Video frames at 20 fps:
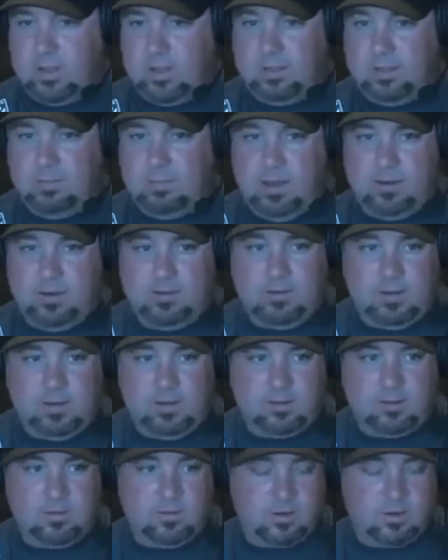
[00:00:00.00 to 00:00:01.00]
of the week, man.
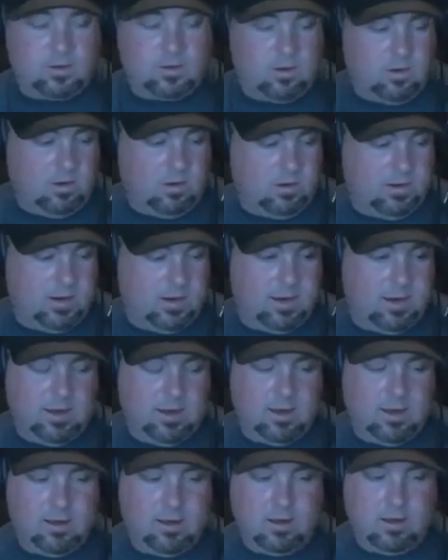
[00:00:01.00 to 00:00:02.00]
Get through the cold, and
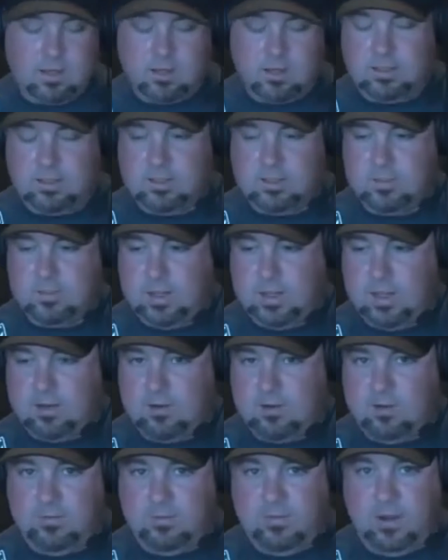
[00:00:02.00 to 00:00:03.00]
uh, I'll talk to you this weekend
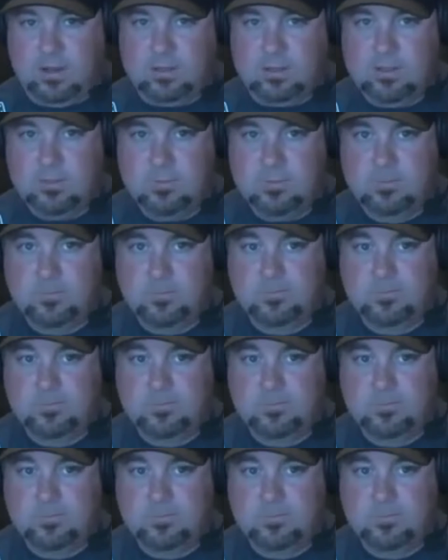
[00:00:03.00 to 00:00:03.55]
during the fights.